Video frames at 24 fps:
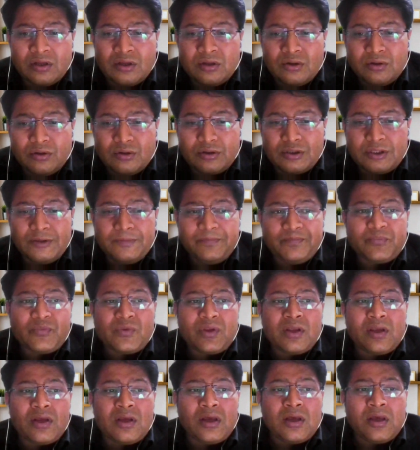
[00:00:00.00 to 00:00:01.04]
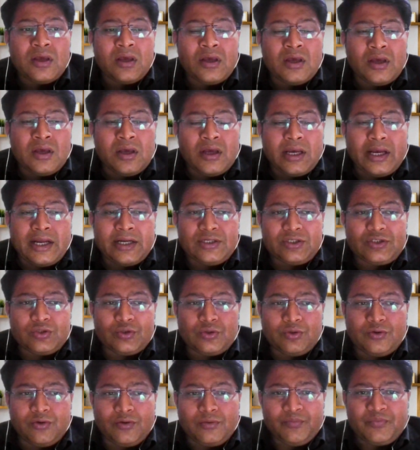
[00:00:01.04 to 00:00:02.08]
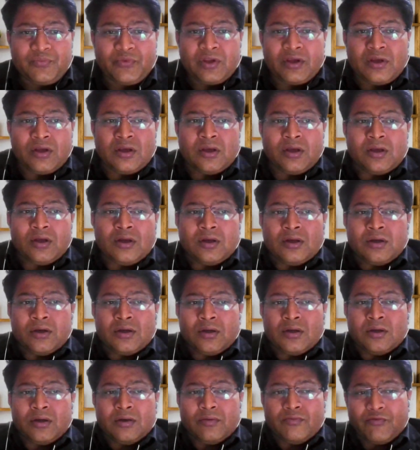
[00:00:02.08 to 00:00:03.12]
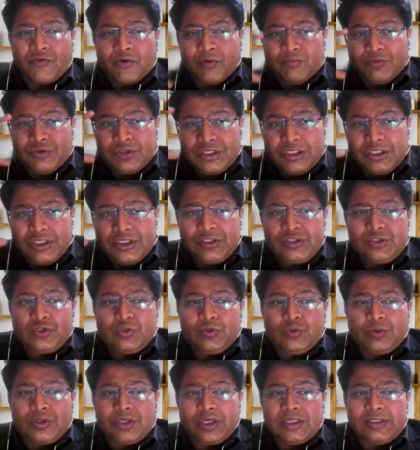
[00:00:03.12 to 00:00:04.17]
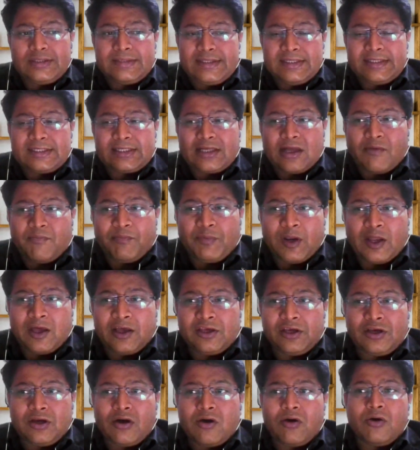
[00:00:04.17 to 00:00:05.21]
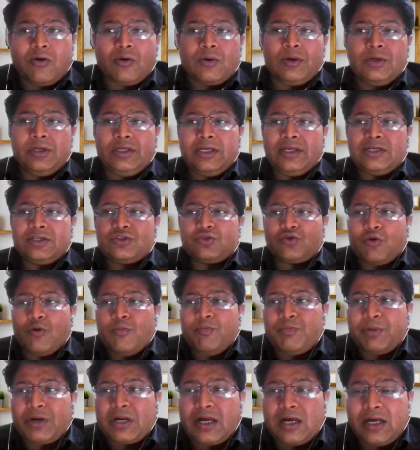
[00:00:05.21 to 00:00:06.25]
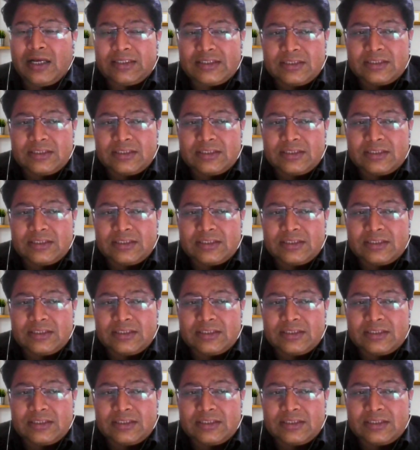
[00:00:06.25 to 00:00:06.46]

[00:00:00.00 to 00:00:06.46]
okay and so from these two cases, Kapila Hingorani and Som Prakash